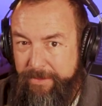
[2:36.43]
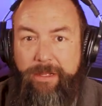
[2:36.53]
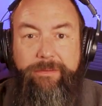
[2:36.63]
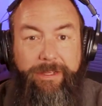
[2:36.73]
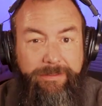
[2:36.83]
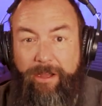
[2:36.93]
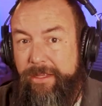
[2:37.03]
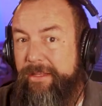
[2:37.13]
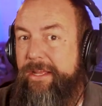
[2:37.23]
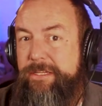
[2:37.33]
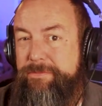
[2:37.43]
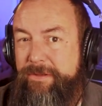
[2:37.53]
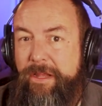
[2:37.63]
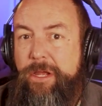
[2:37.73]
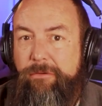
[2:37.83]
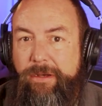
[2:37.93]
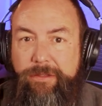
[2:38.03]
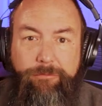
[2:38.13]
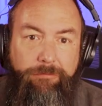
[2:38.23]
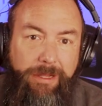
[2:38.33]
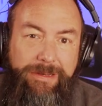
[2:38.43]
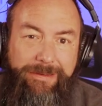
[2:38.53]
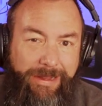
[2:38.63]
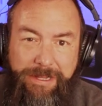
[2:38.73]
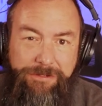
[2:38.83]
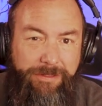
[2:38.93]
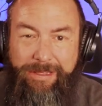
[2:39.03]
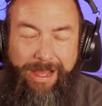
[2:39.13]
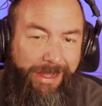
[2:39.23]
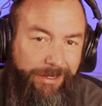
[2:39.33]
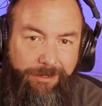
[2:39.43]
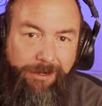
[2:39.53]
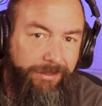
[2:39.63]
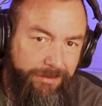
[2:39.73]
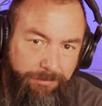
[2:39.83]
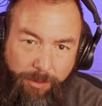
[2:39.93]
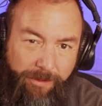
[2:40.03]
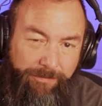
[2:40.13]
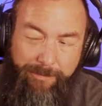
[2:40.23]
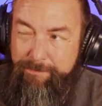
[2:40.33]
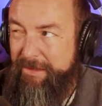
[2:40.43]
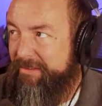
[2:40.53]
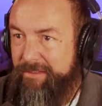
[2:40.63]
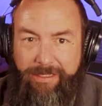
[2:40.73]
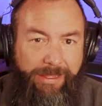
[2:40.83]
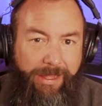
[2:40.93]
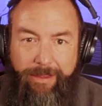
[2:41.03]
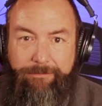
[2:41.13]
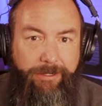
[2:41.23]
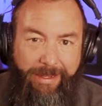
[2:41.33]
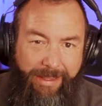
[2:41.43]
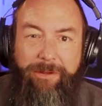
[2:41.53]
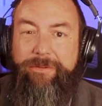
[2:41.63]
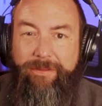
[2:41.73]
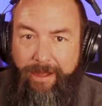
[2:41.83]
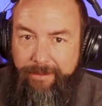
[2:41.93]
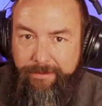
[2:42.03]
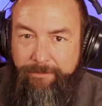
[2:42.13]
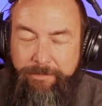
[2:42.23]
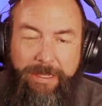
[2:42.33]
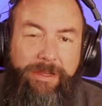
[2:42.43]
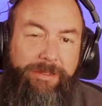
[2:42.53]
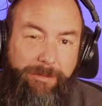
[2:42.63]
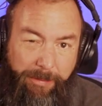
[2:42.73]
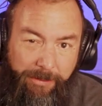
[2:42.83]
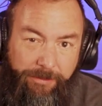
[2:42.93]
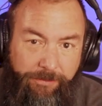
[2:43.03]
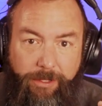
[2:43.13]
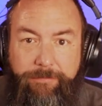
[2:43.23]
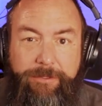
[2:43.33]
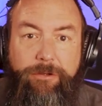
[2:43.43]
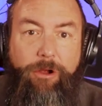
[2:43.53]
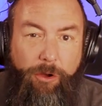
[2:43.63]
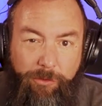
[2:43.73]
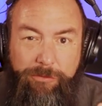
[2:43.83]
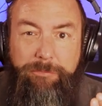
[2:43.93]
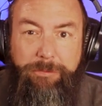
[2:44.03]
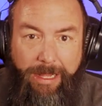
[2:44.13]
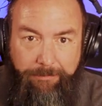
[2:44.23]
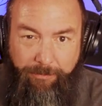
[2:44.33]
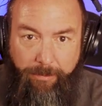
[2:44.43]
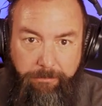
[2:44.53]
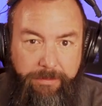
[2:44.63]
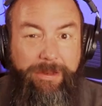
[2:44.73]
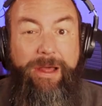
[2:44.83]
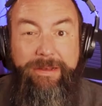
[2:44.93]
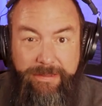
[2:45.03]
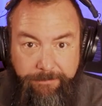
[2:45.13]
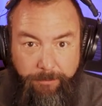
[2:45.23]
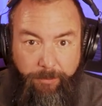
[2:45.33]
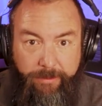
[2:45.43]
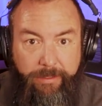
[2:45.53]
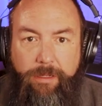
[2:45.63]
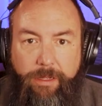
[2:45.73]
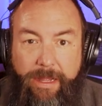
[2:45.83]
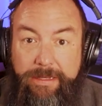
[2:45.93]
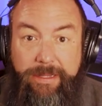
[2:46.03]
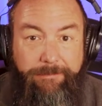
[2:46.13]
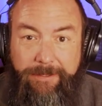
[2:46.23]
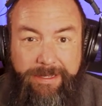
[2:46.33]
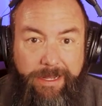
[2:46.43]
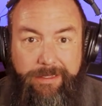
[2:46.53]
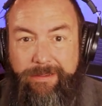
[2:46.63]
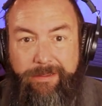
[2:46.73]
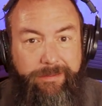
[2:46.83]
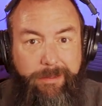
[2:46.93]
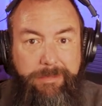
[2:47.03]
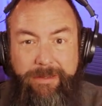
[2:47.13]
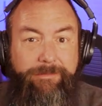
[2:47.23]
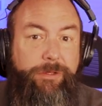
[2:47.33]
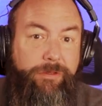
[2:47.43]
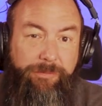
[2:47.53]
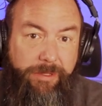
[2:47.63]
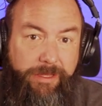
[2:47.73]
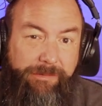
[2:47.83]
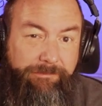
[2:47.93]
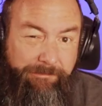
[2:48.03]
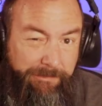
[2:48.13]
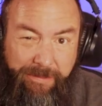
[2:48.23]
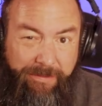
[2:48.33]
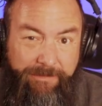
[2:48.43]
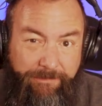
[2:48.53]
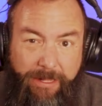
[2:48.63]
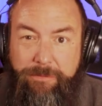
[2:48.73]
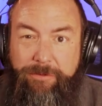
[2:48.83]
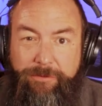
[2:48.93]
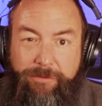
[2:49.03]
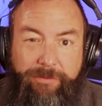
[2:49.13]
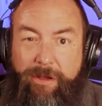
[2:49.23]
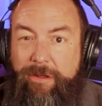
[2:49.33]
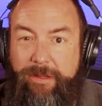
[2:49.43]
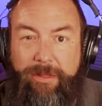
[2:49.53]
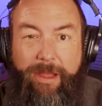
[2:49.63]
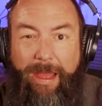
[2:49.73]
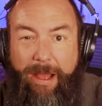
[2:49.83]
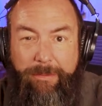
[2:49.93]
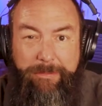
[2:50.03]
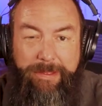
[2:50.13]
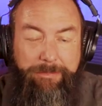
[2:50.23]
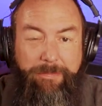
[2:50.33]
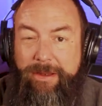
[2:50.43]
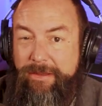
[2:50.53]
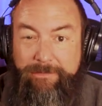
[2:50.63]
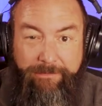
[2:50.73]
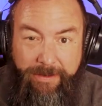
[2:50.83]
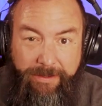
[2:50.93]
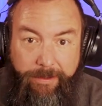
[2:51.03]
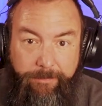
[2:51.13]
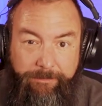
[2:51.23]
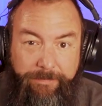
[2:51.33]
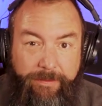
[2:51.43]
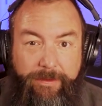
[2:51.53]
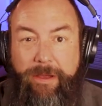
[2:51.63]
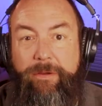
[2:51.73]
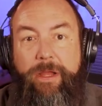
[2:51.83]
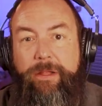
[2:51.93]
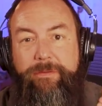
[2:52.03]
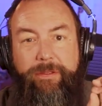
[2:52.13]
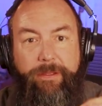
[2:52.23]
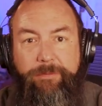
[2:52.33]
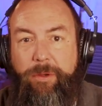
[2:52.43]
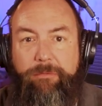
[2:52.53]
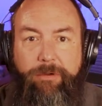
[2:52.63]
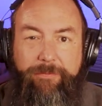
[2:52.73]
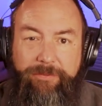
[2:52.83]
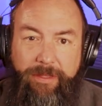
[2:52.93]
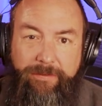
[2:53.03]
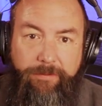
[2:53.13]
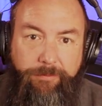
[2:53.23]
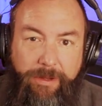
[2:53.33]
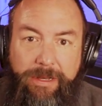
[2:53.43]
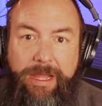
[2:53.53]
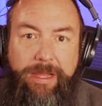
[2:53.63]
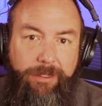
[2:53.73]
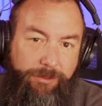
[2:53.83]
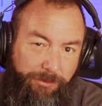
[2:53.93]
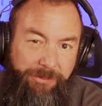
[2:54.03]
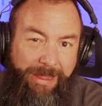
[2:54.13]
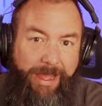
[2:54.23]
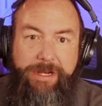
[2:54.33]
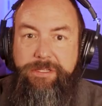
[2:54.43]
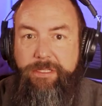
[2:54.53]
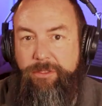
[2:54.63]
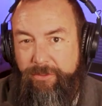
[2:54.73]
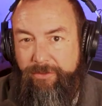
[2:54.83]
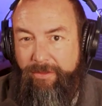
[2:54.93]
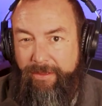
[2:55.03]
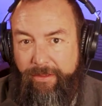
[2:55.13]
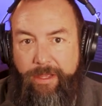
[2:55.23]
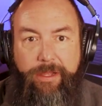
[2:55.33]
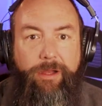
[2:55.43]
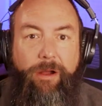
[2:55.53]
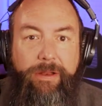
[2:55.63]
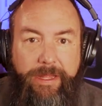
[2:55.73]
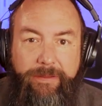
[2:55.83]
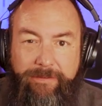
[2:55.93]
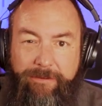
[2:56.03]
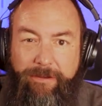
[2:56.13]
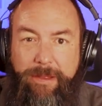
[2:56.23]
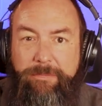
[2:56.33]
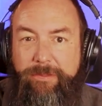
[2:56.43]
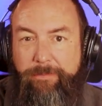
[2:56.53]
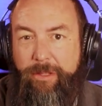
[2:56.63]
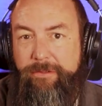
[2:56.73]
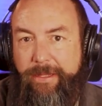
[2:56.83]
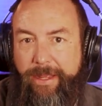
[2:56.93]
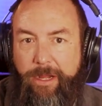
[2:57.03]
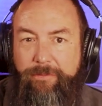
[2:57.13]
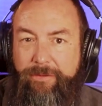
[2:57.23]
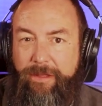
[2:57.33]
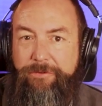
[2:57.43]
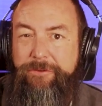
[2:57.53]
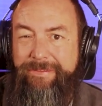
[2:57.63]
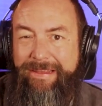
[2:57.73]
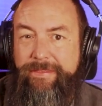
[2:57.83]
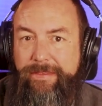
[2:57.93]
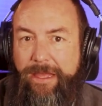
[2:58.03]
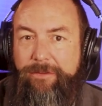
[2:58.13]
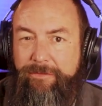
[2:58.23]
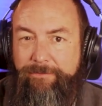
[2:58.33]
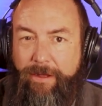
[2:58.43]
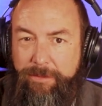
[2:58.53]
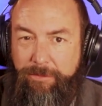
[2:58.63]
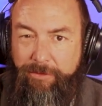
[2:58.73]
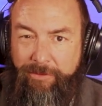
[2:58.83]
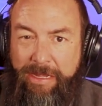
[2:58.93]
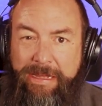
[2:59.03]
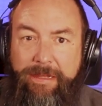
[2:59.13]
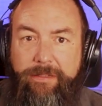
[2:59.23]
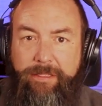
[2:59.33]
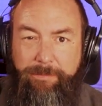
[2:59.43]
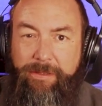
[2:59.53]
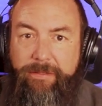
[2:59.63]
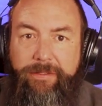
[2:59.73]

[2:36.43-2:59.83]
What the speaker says: TikTok engagement rates run naturally higher across the board for basically every account size. Compare yourself to your own platform, not a different one, and definitely not to some influencer with 1 million followers you saw on a How I Make Money video. Now, to give you a rough sense of what good actually looks like, on Instagram, smaller accounts under 10,000 followers typically see